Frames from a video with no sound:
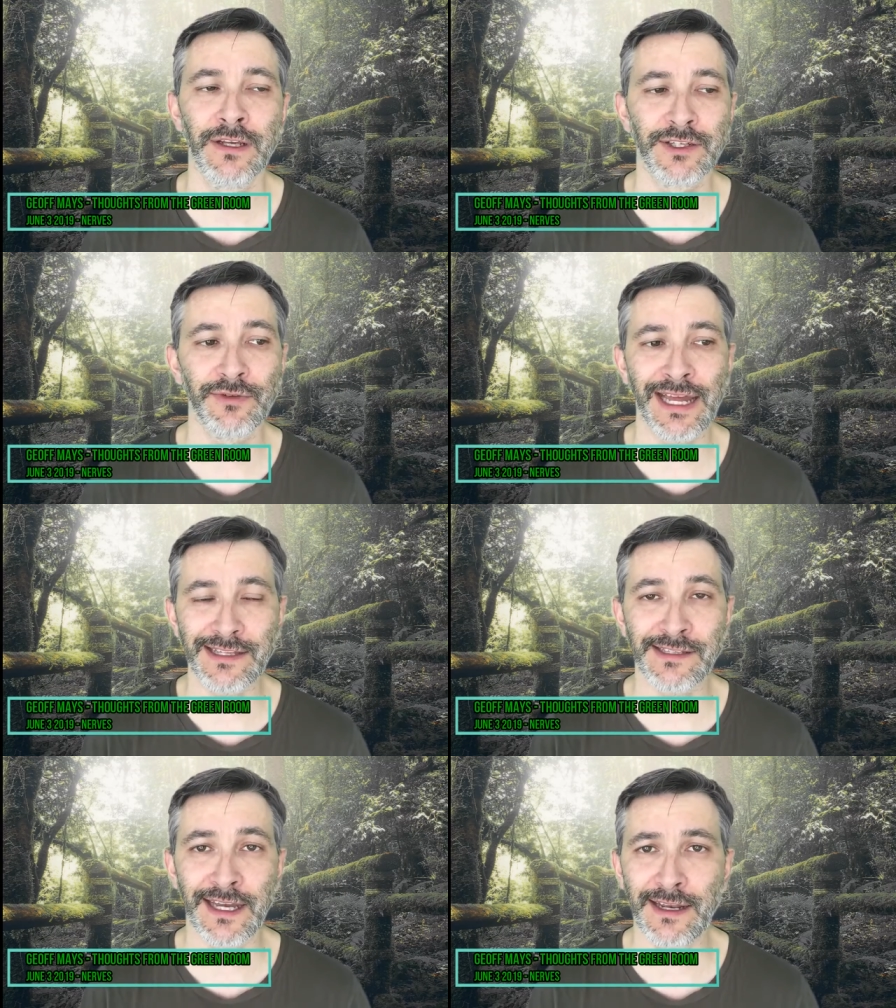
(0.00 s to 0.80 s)
So with
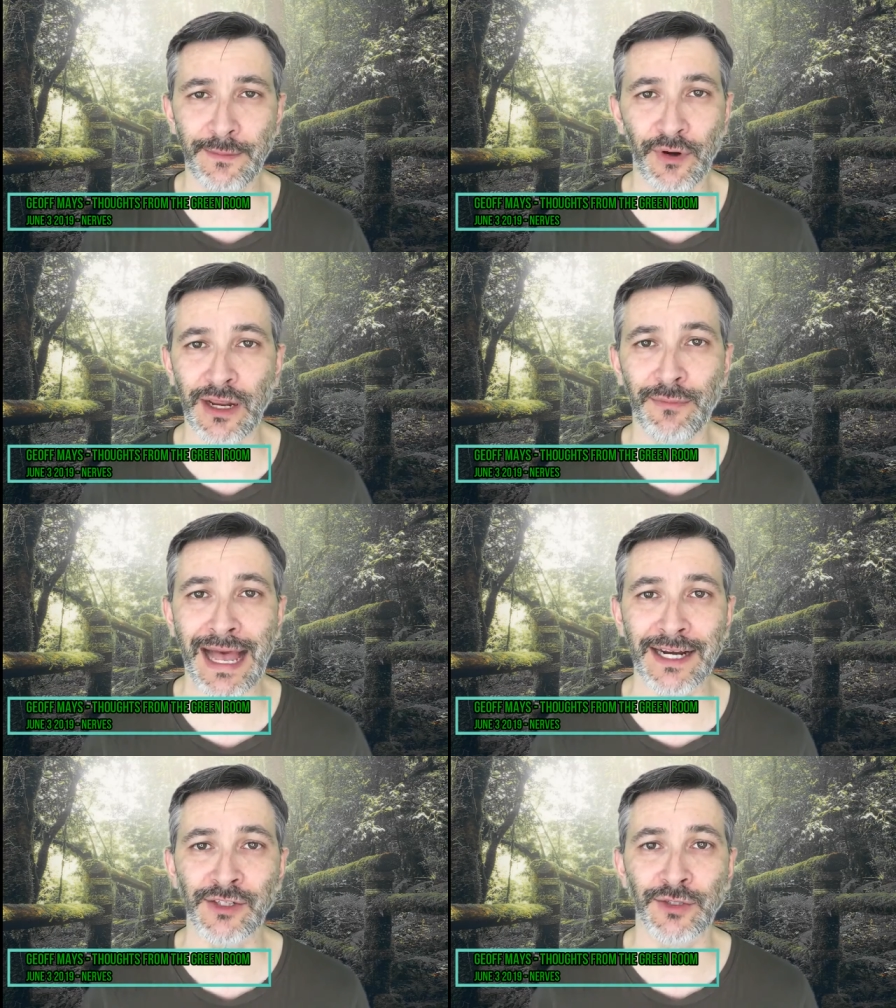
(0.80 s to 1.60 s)
that said, I bring it
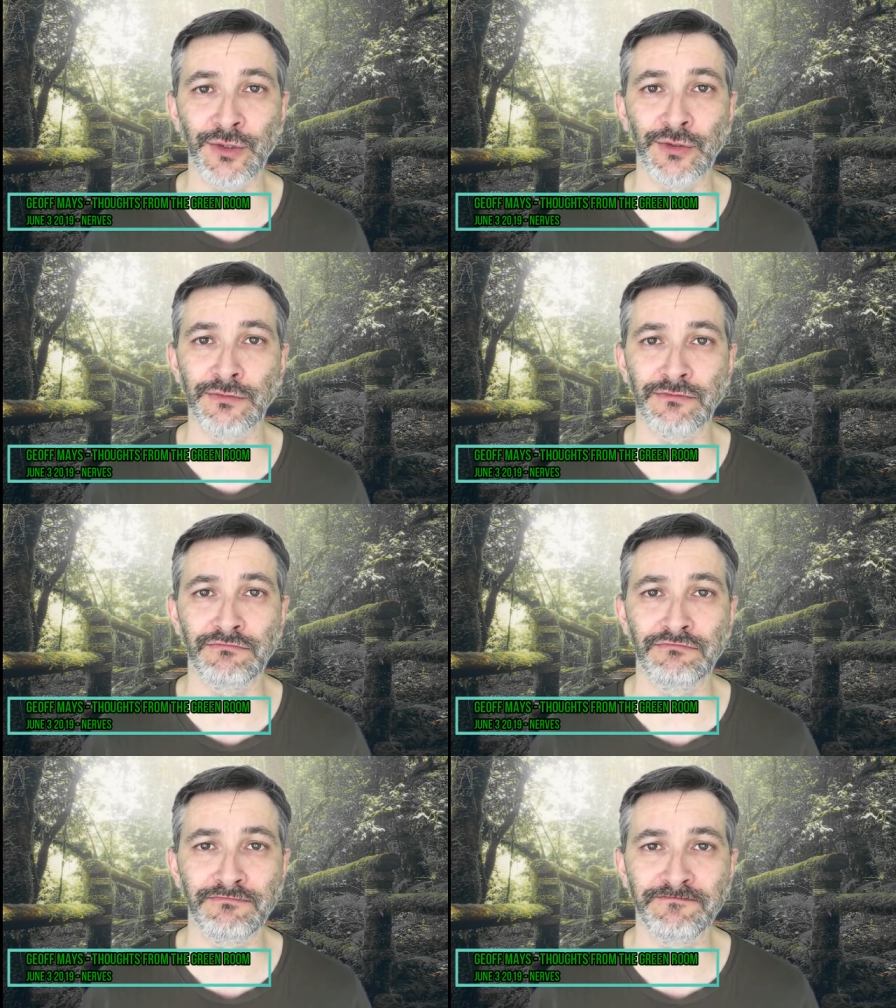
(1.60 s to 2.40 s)
back to
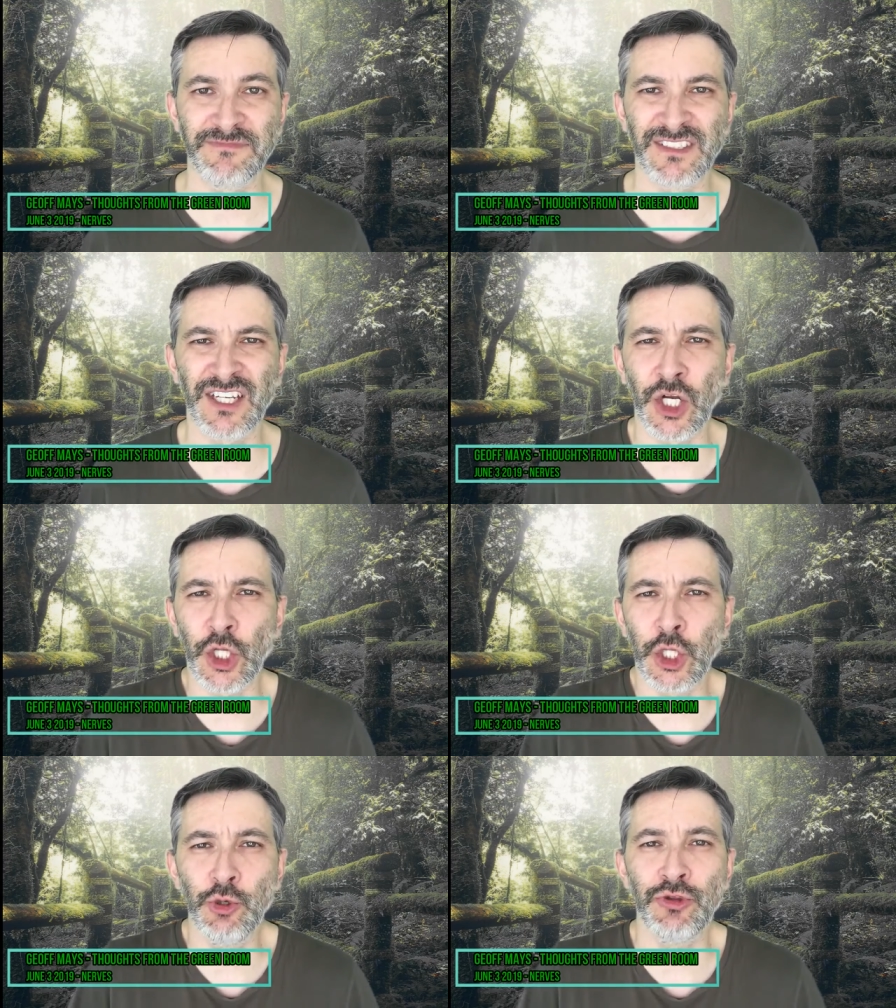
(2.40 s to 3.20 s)

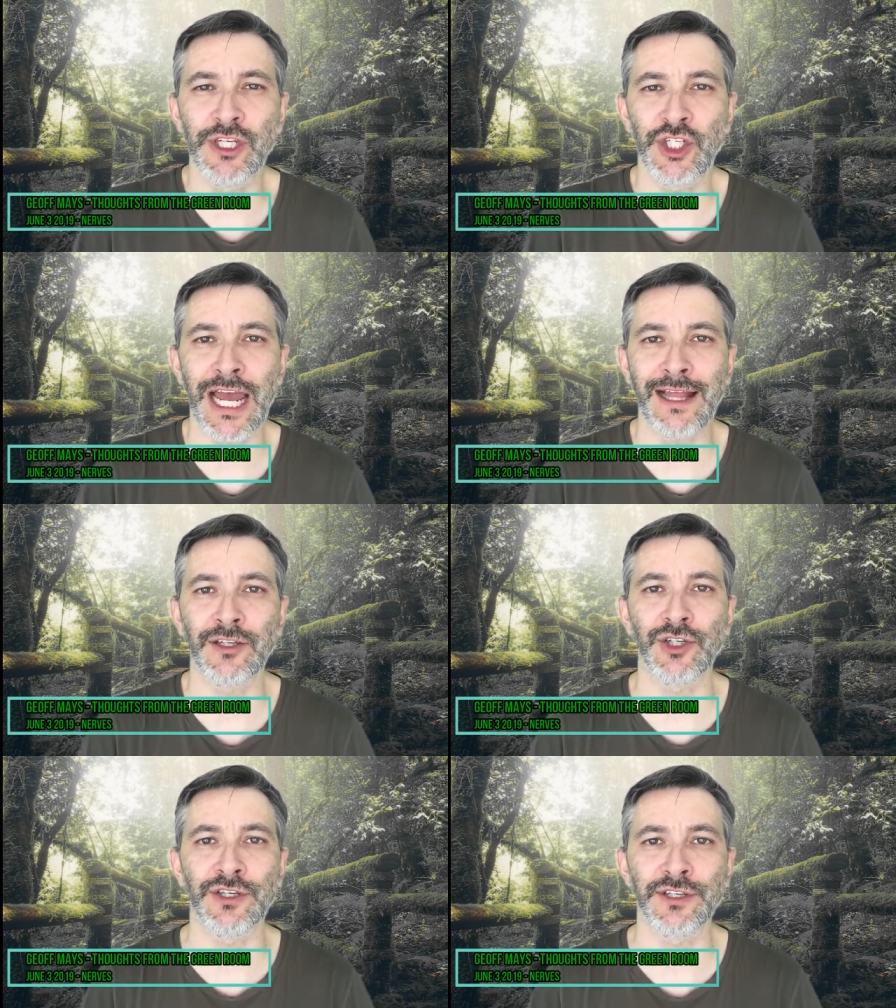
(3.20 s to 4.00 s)
conclude the
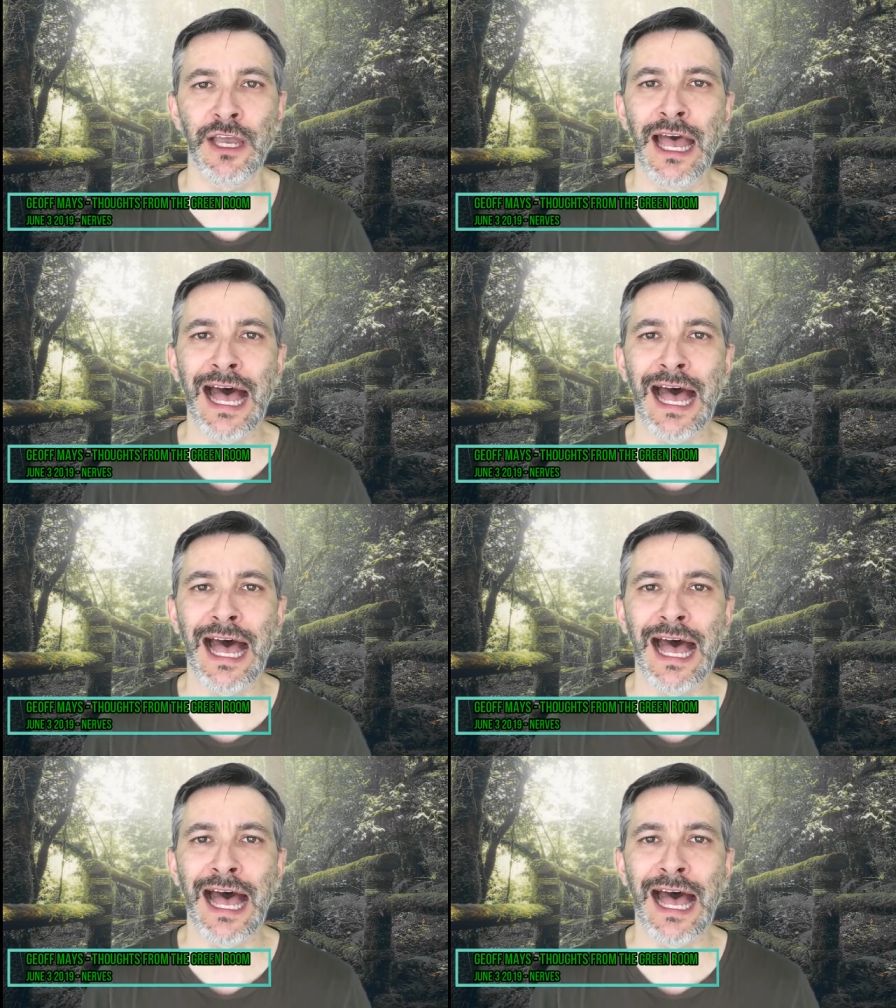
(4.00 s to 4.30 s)
challenges.